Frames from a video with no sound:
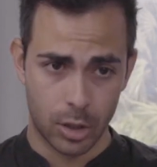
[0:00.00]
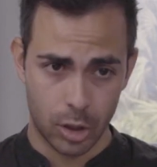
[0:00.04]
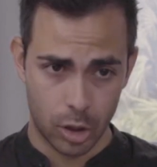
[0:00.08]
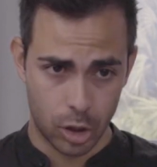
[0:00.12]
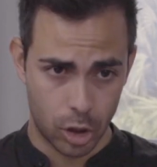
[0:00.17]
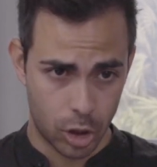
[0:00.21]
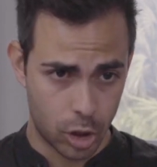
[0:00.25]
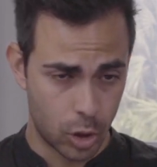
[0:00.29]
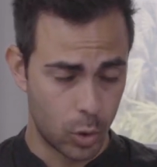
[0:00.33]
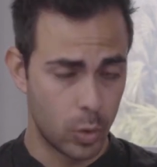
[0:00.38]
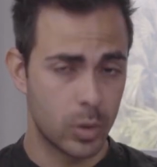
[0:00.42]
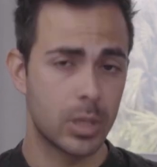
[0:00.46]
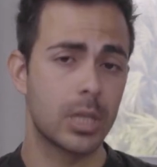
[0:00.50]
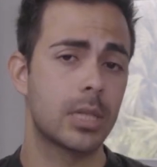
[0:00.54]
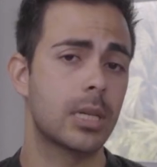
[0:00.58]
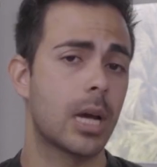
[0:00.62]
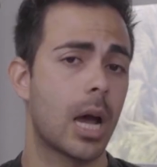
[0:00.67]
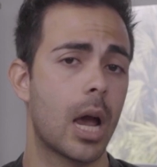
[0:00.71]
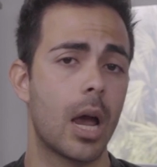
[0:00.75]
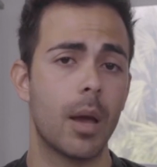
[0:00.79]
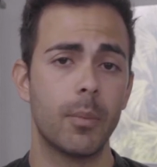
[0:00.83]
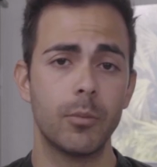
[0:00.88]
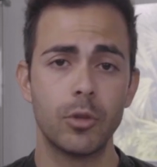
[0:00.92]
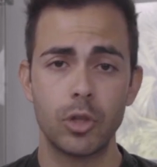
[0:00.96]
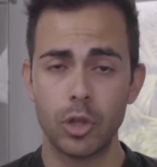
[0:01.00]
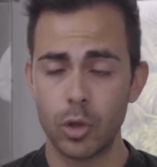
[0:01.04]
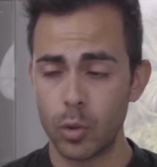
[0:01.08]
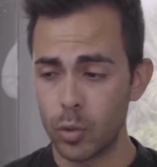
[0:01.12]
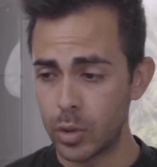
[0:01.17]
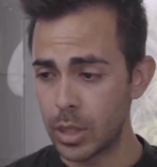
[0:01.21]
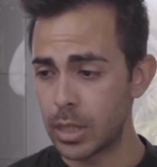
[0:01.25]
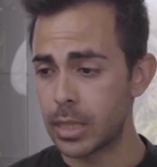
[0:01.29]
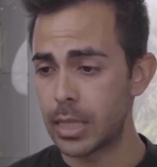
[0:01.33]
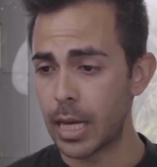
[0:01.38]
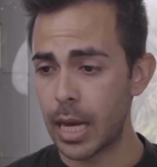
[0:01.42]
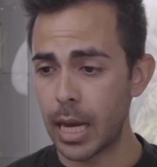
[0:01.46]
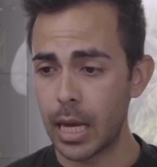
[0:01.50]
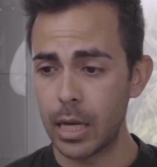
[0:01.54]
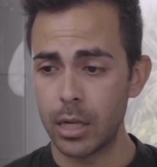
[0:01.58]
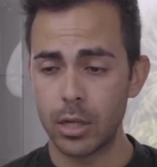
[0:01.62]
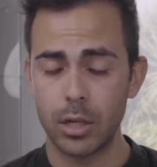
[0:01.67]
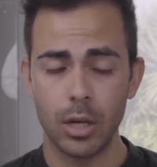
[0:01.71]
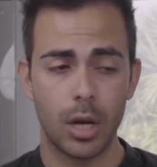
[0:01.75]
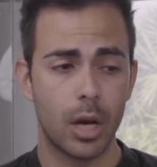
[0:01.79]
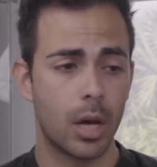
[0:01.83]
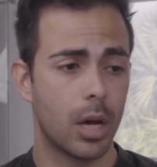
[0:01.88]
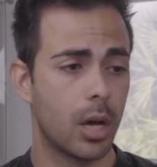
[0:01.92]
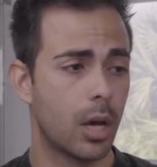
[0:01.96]
Choose a time, choose a date,
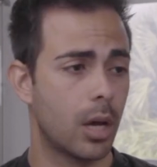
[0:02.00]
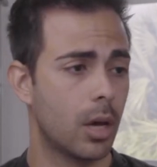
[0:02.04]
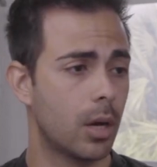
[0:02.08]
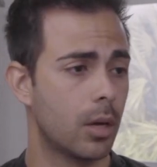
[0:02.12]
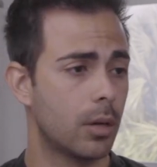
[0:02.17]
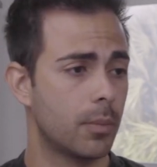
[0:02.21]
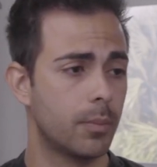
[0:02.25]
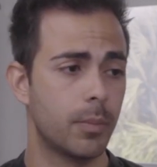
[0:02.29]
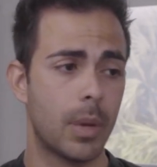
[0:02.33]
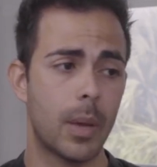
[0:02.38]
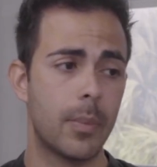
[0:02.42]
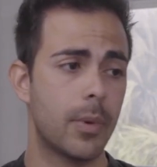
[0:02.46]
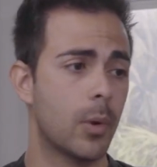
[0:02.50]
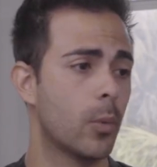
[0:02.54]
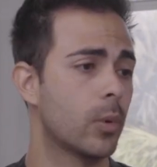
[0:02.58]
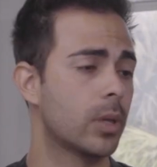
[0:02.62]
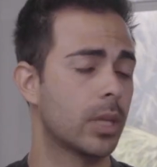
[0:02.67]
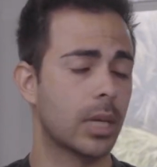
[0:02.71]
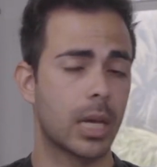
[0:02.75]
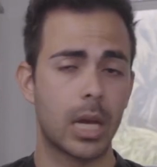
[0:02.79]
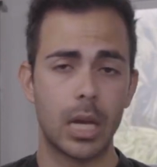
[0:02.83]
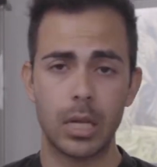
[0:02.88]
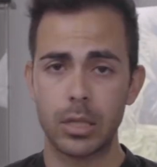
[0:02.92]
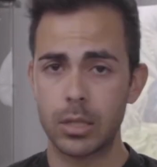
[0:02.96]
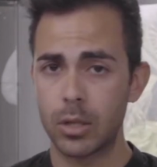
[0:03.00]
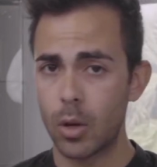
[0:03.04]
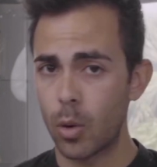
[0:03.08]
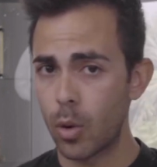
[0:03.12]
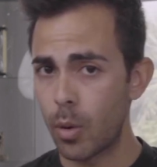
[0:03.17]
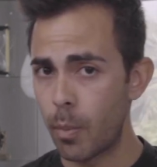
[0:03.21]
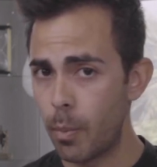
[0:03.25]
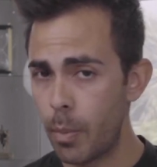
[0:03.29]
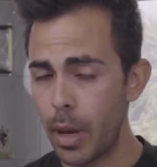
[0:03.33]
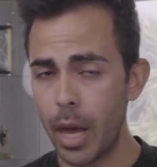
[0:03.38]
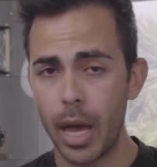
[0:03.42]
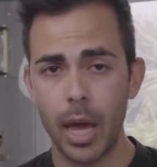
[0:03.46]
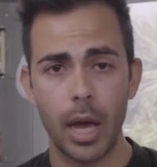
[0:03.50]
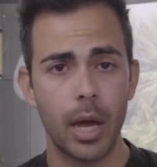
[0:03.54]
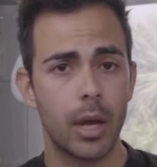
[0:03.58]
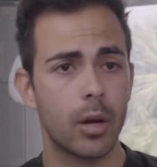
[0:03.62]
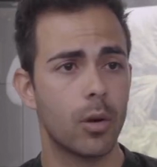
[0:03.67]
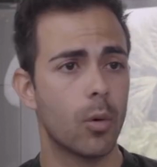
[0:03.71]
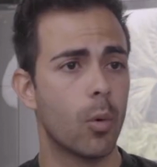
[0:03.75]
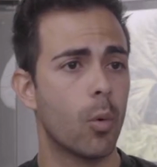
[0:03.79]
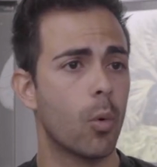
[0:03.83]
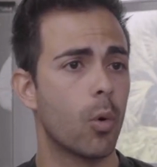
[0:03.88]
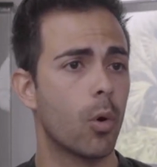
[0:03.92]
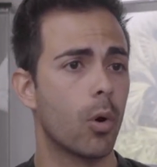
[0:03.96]
maybe when the kids go to bed,
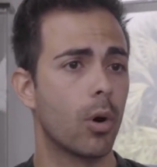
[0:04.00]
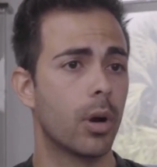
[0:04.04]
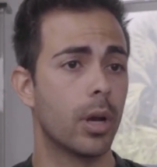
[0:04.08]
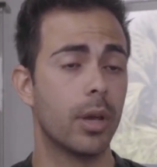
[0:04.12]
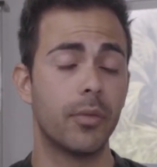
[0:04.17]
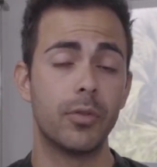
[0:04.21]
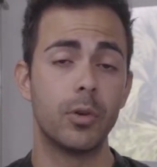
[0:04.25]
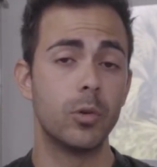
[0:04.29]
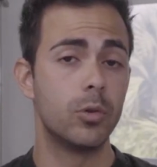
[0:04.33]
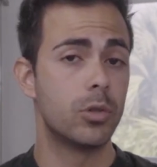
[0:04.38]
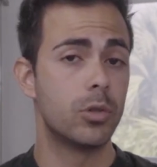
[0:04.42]
or if you